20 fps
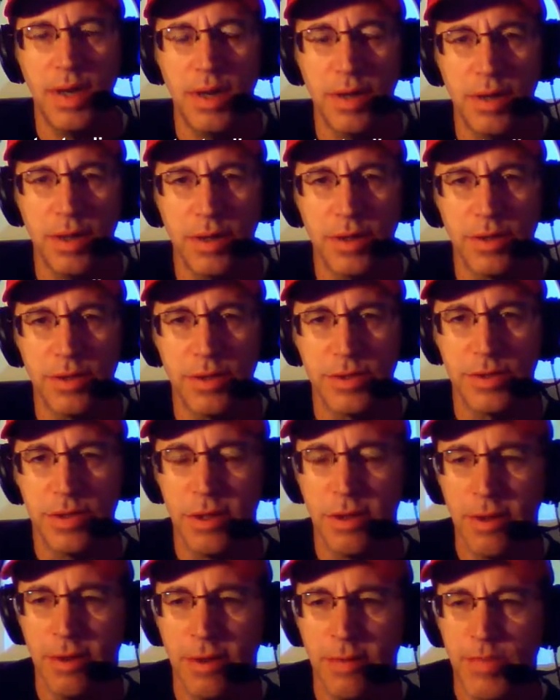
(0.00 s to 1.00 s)
Kneelers,
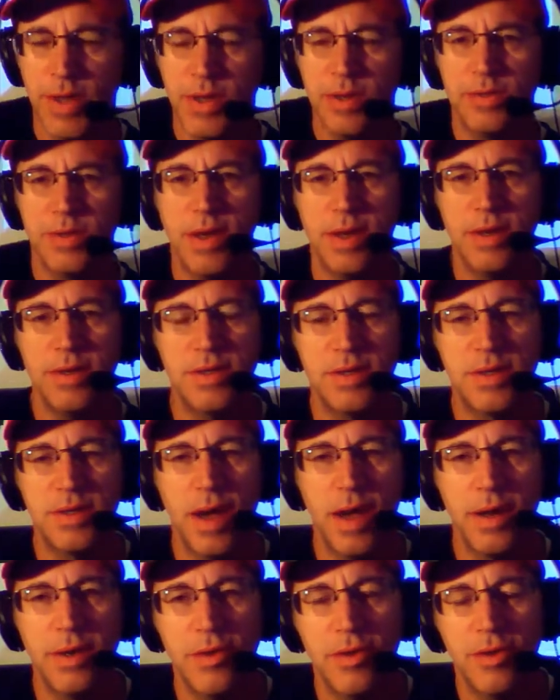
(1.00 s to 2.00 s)
because they
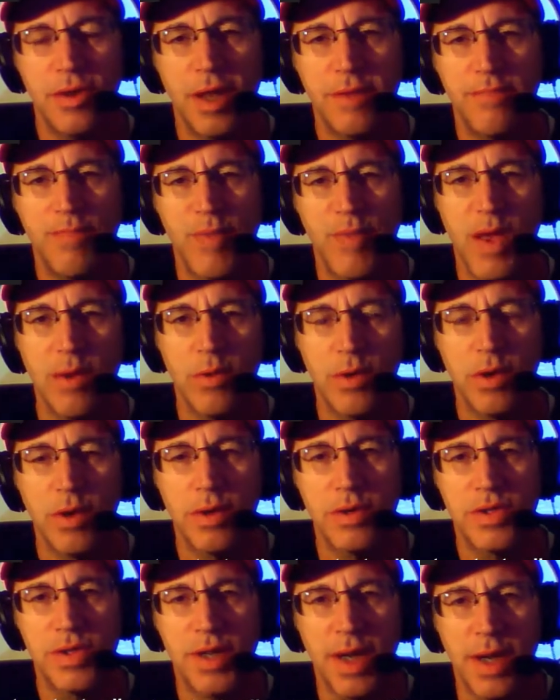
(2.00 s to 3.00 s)
decided that they were
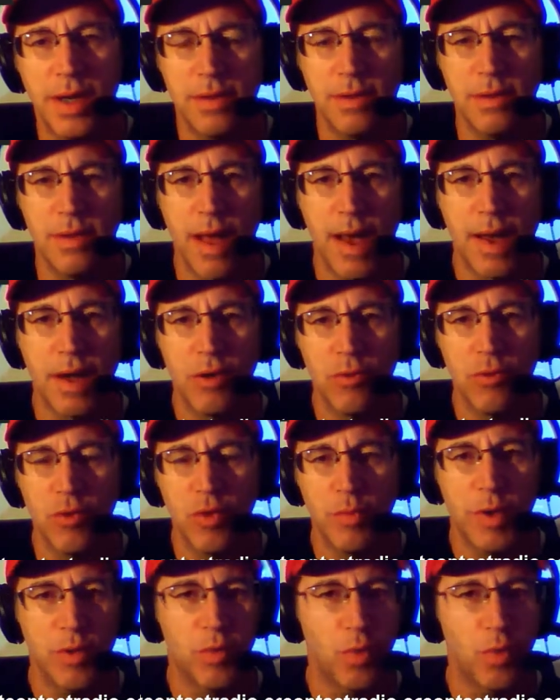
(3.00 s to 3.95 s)
going to stay in the locker room.